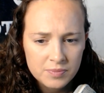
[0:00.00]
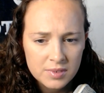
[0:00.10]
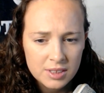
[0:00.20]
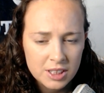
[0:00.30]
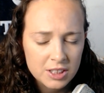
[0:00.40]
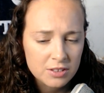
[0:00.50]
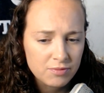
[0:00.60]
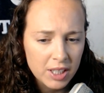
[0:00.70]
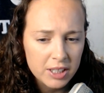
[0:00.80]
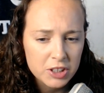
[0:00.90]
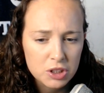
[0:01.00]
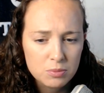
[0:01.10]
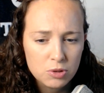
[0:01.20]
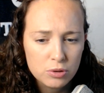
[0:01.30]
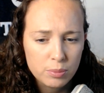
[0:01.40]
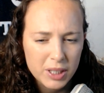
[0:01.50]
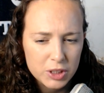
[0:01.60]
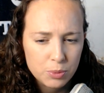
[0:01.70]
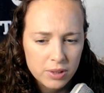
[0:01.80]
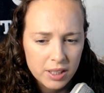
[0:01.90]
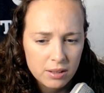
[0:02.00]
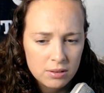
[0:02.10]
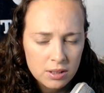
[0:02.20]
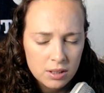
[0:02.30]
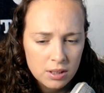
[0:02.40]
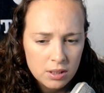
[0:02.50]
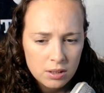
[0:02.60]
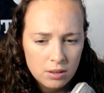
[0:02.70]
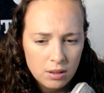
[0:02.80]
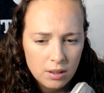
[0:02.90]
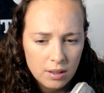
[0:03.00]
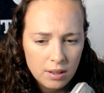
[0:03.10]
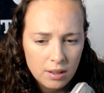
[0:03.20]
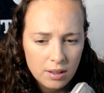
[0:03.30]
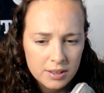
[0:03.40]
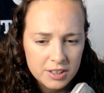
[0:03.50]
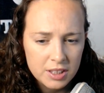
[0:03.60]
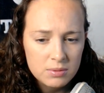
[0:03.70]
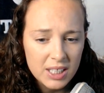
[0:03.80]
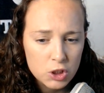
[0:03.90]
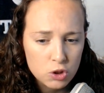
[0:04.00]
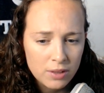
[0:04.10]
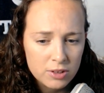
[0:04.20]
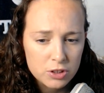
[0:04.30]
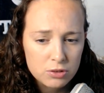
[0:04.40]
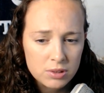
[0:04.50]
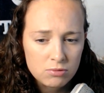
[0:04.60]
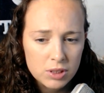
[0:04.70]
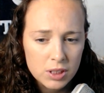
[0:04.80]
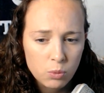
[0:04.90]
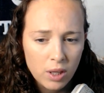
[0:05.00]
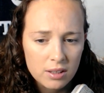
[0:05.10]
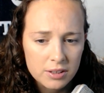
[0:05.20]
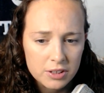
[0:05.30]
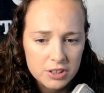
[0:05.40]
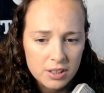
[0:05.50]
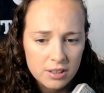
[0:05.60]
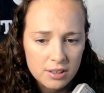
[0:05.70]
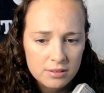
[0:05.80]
This is very smooth mesh point. It seems that Trevor is doing really well under center.